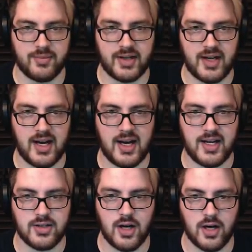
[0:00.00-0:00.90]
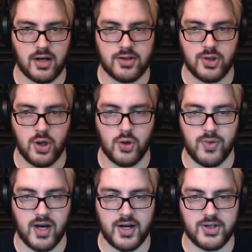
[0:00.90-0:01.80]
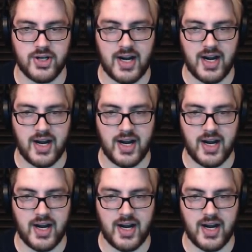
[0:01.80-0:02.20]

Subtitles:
Like, I talk so much at